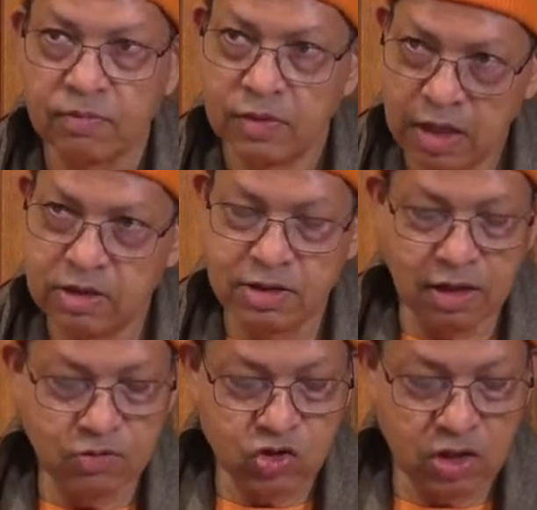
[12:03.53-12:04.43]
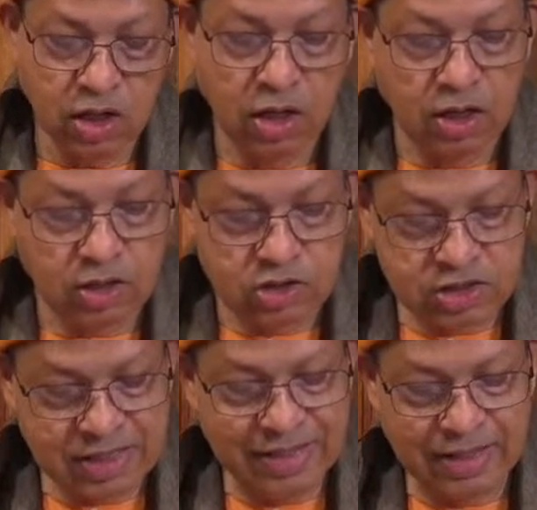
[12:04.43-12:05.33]
Then Sri Ramakrishna said,
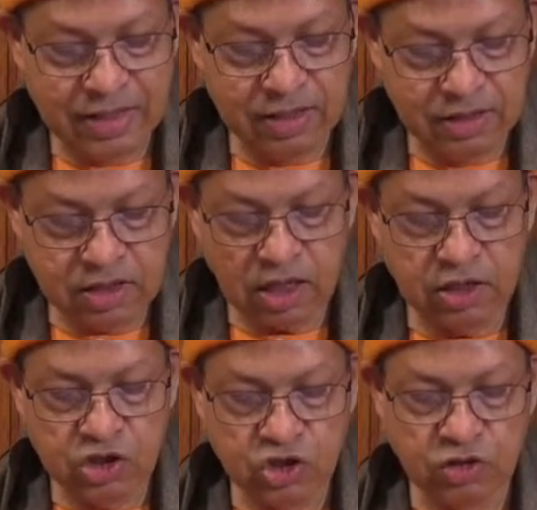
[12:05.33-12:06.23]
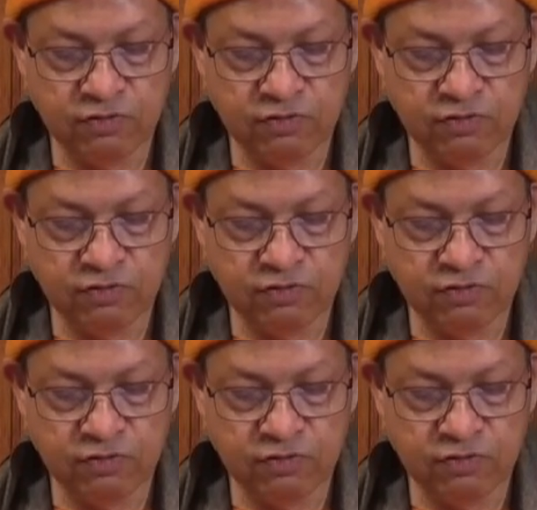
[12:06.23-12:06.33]
"Seeing an incarnation